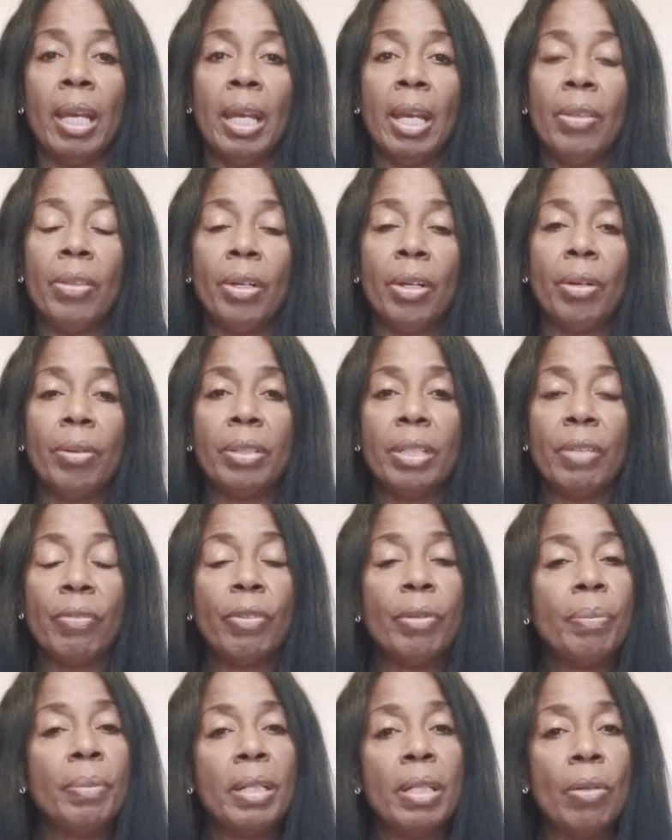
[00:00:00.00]
And there are
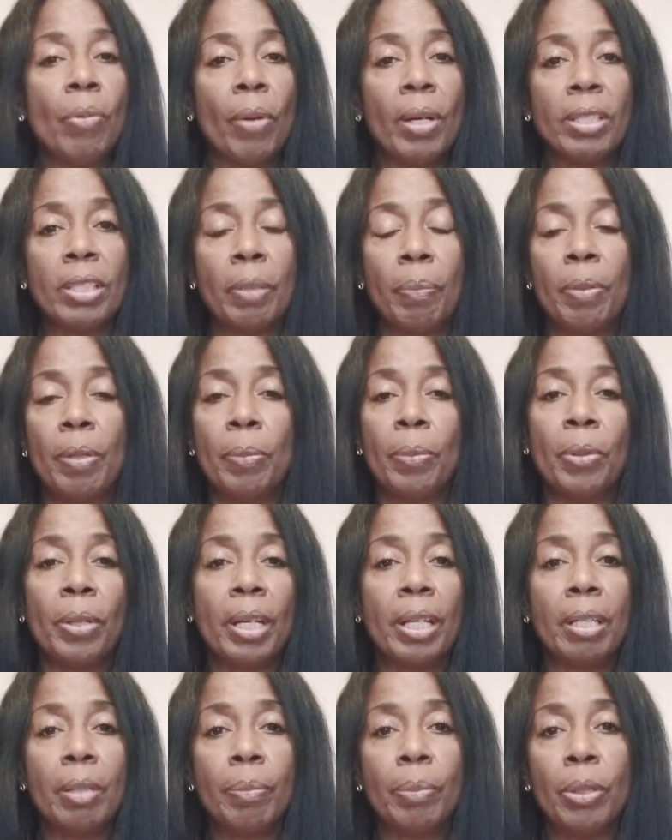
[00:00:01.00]
different many ways that people
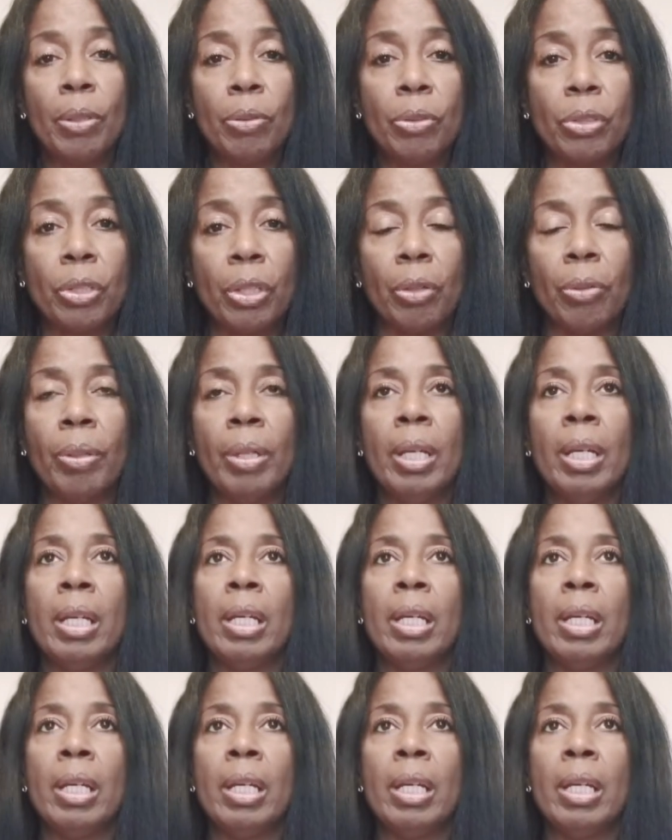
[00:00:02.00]
can abuse you.